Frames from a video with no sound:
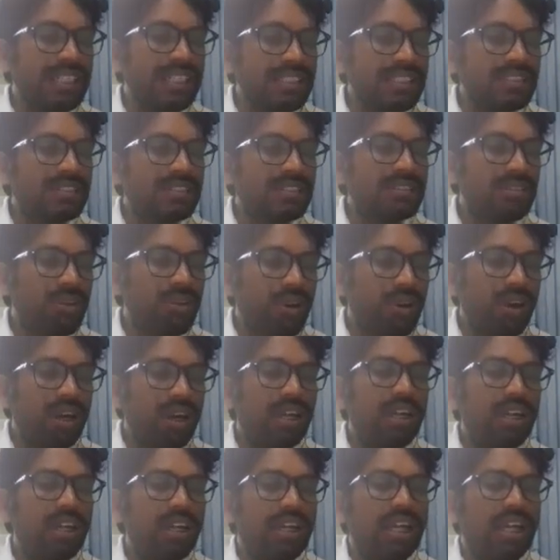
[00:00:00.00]
called
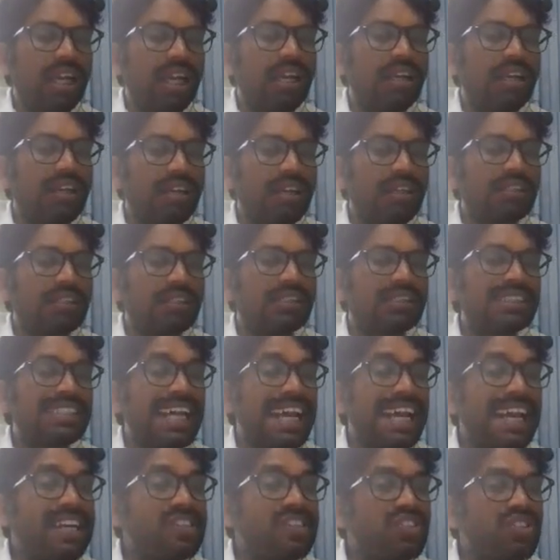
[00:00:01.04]

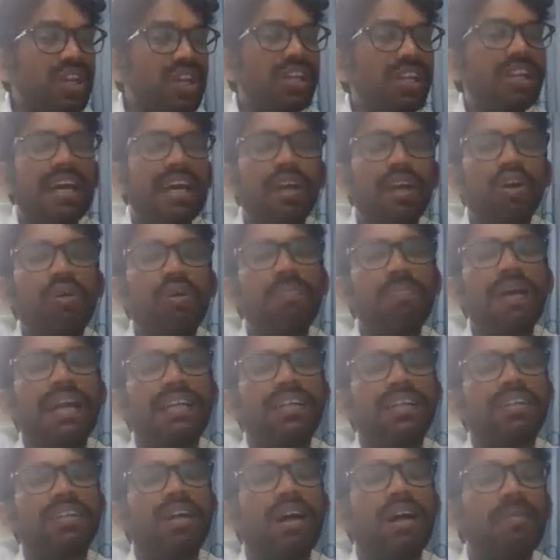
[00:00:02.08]
side chain
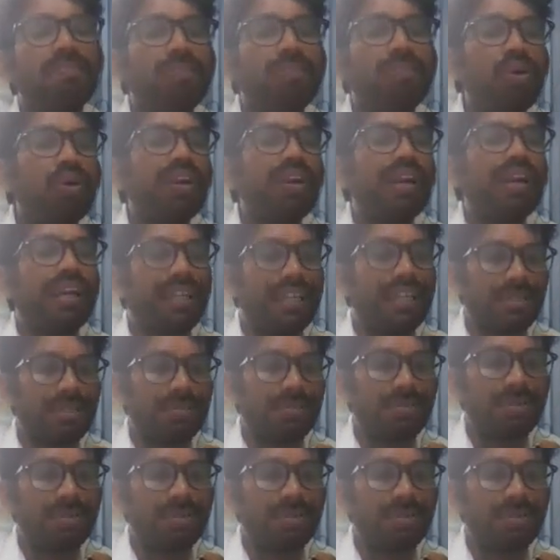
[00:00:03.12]
aromatic compound attachment.